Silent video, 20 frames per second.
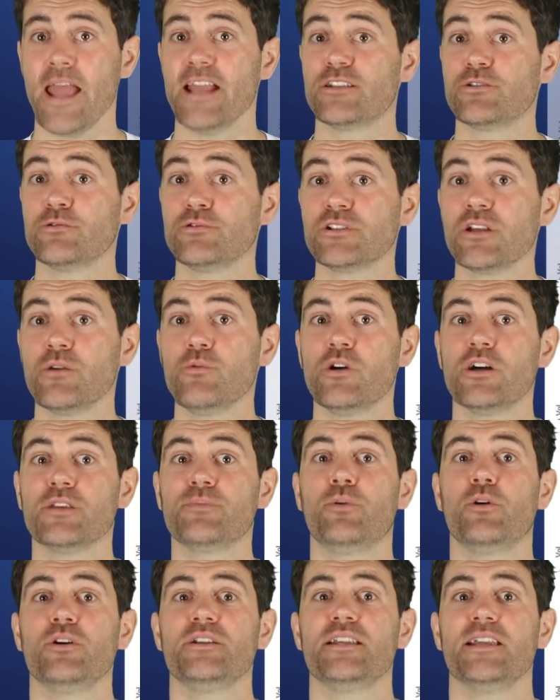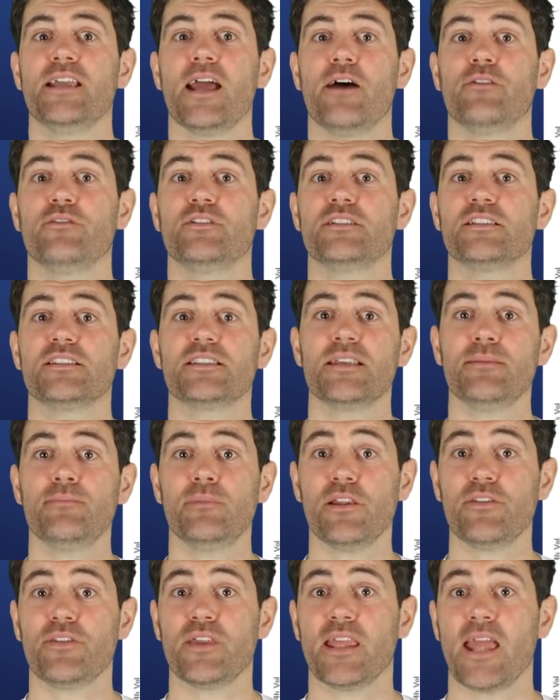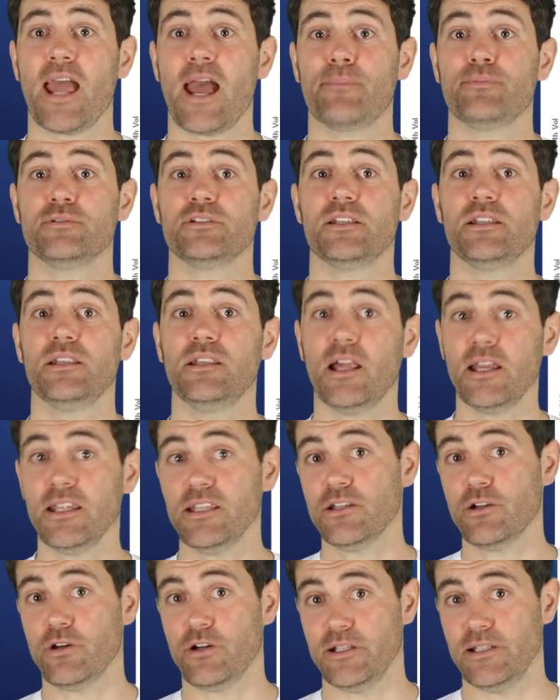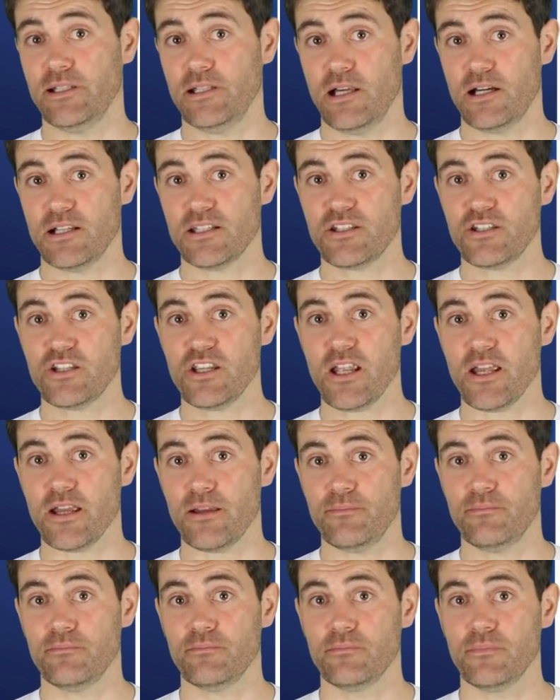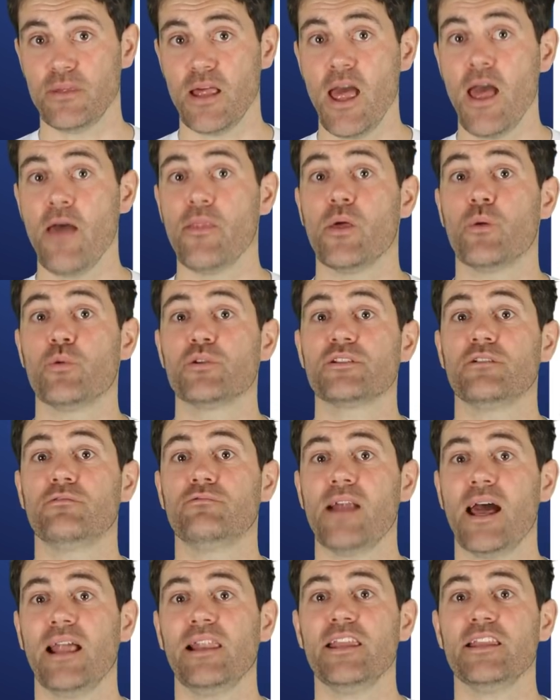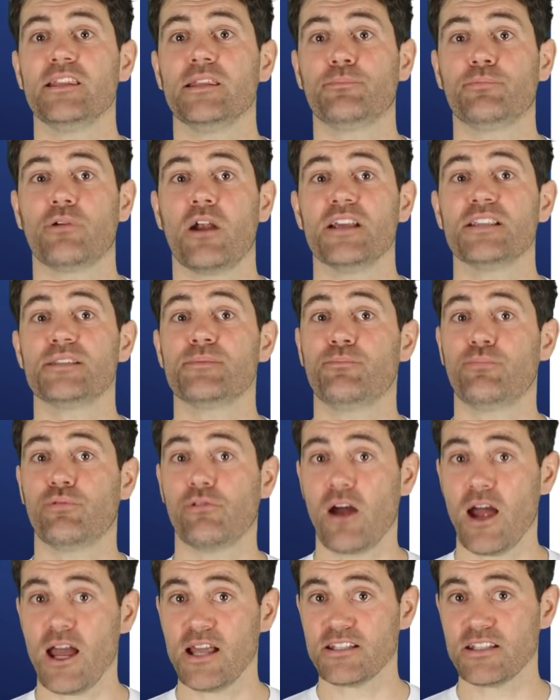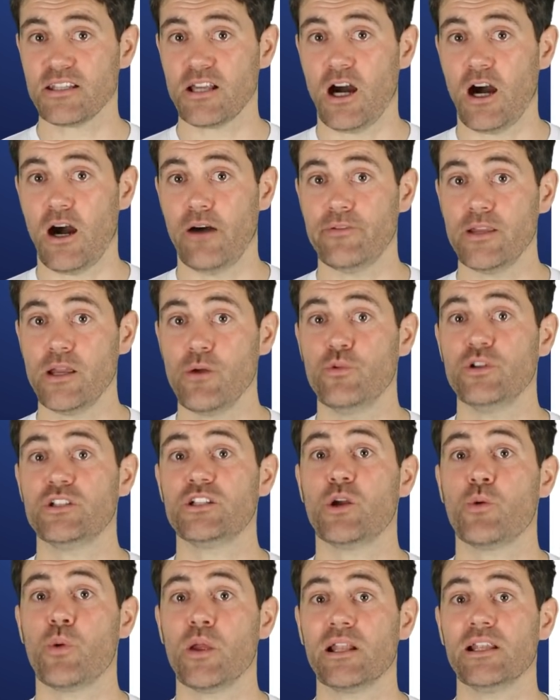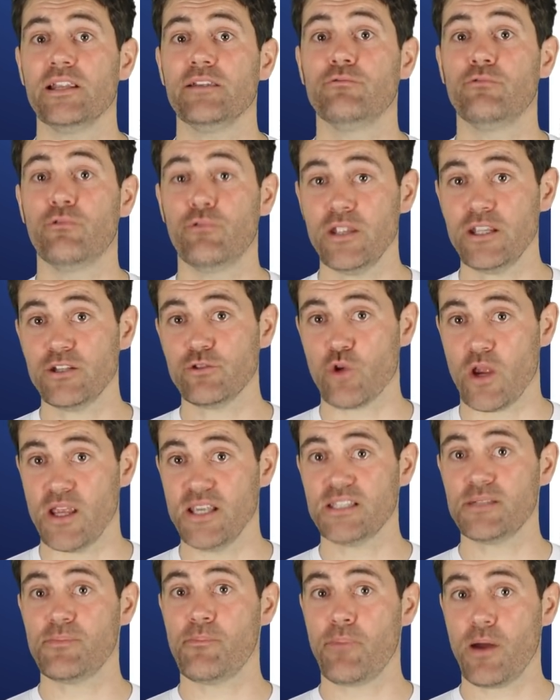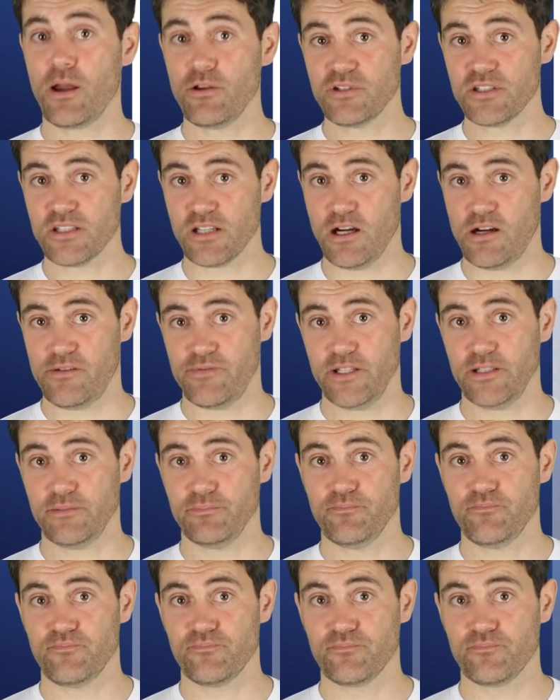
It's also worth pointing out that a similar thing happened to Litecoin last year. There was a rally in the price prior to the halving, which quickly retraced post halving.